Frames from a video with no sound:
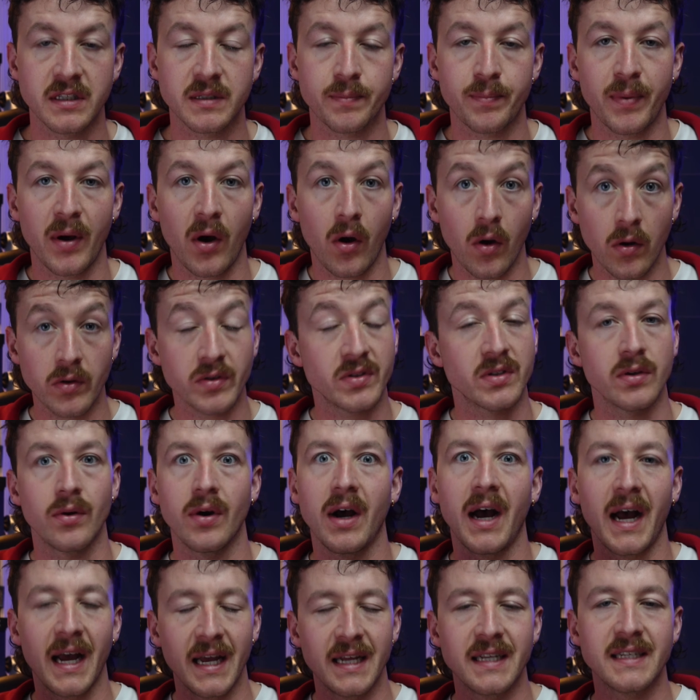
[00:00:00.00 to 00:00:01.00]
but also
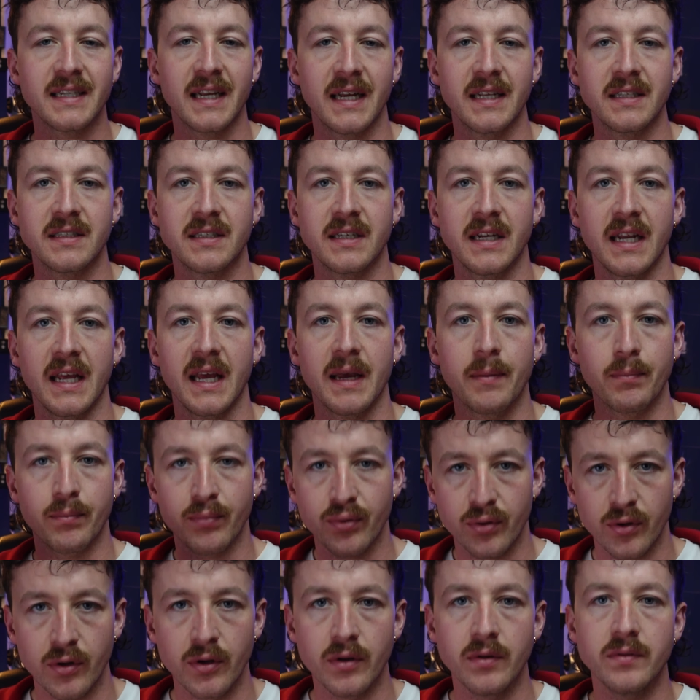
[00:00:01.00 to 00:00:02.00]
high intensity
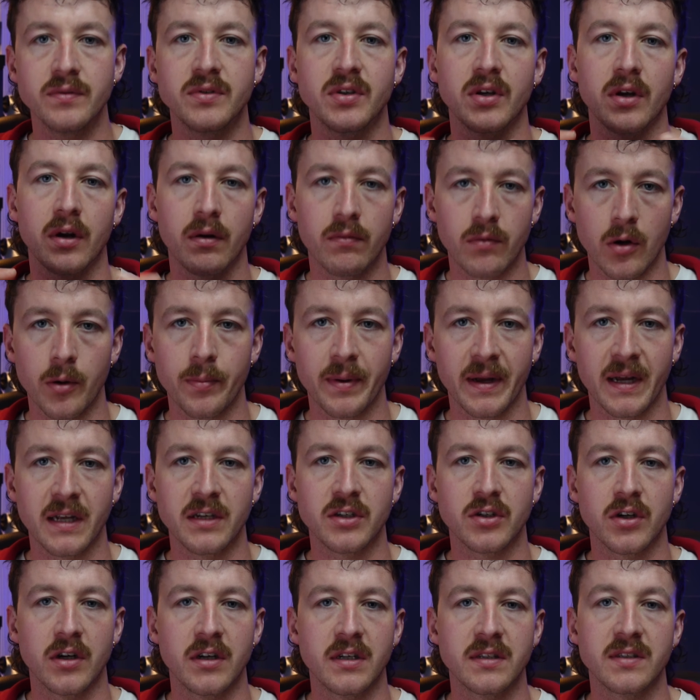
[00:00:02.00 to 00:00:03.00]
improves your aerobic
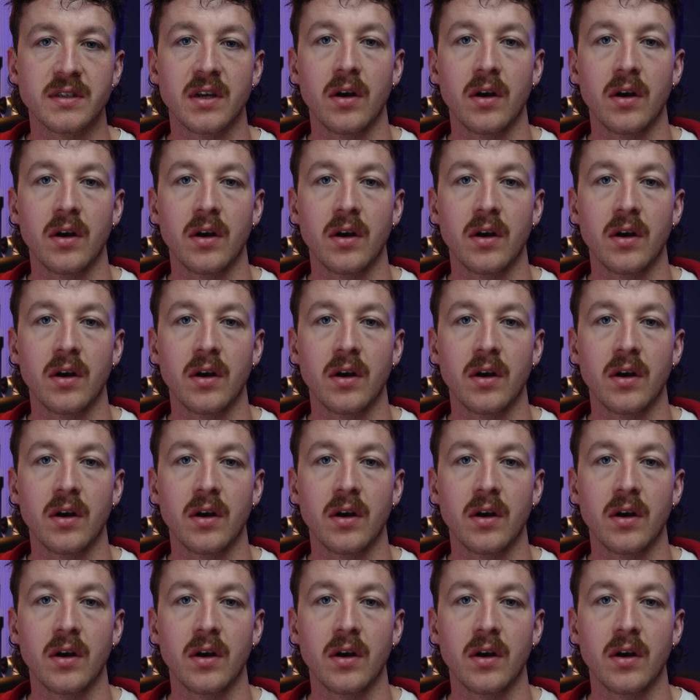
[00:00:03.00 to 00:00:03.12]
endurance.